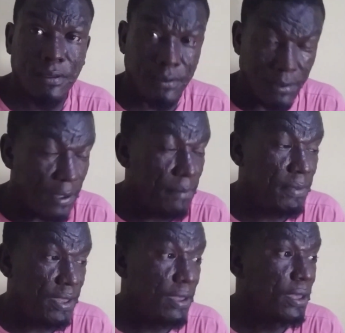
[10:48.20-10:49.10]
You know what I
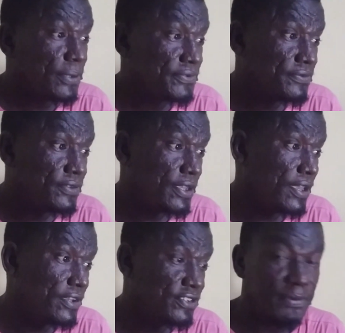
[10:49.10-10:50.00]
mean? It helps with the
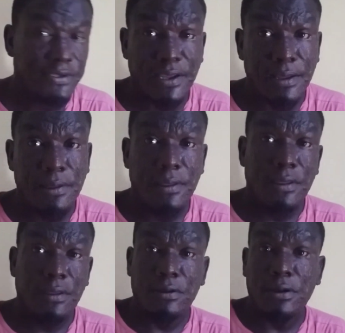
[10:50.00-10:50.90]
engagement, yeah?
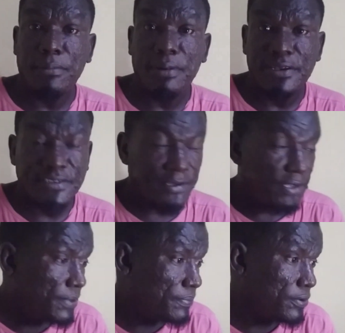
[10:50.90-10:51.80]
God bless and
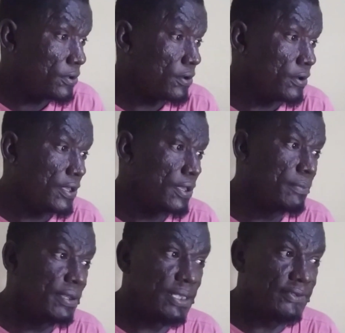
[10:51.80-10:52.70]
keep you all, yeah?
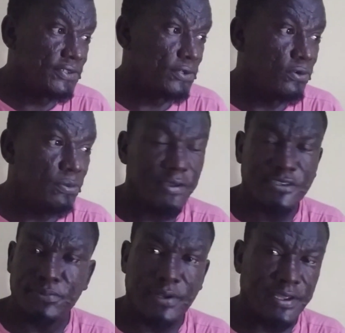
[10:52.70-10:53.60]
My name still
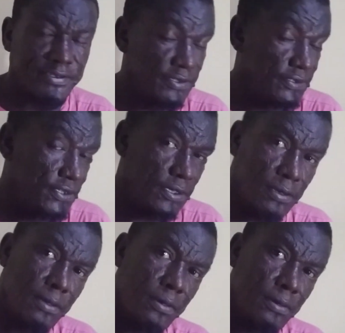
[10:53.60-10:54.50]
remains Brea Sinzigi.